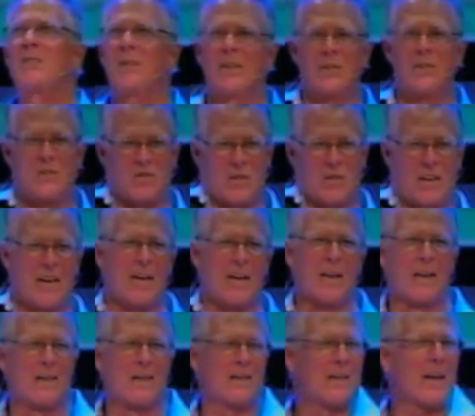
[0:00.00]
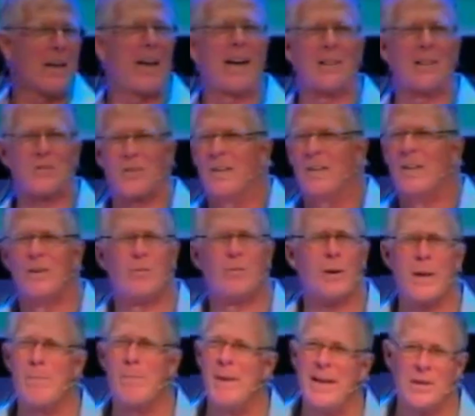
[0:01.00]
and to sing and to dance.
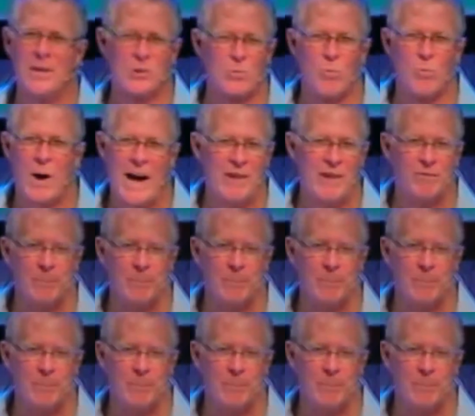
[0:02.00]
Really made his wife